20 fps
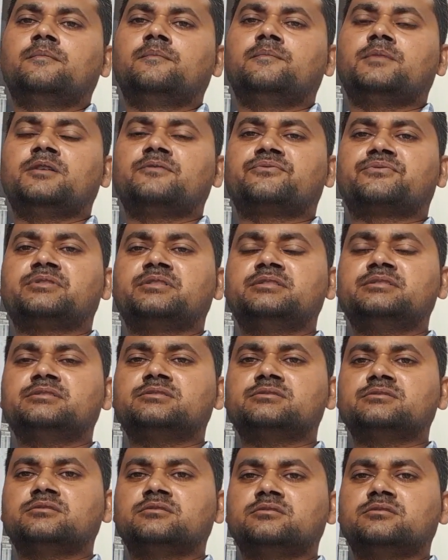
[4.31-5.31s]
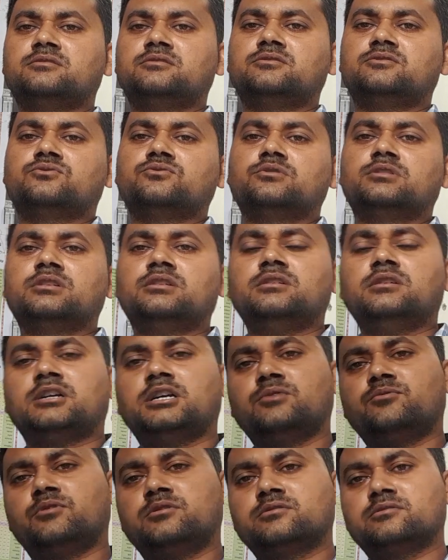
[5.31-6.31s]
My friends, today
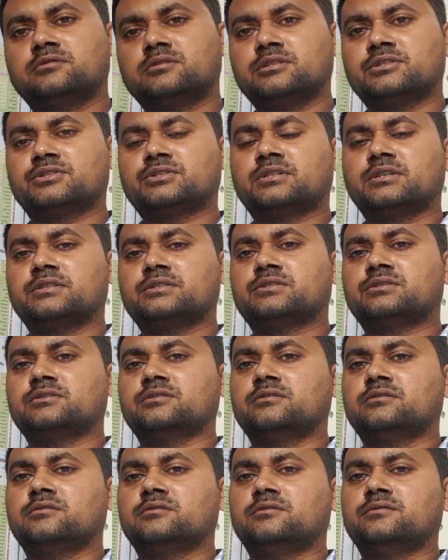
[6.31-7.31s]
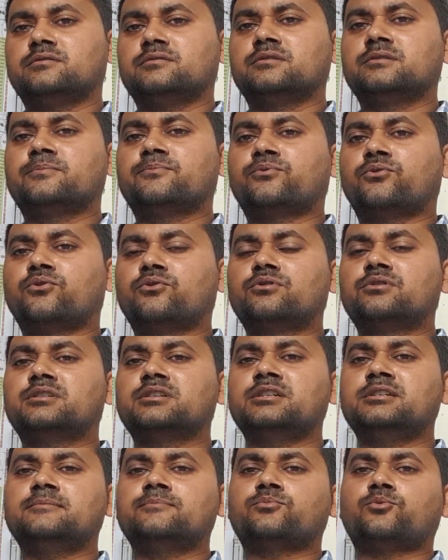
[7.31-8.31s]
I want to discuss the
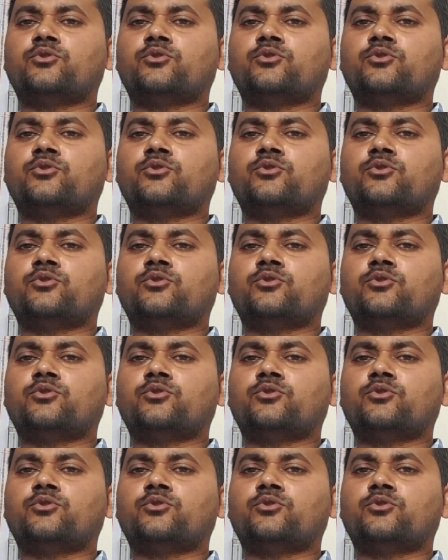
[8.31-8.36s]
14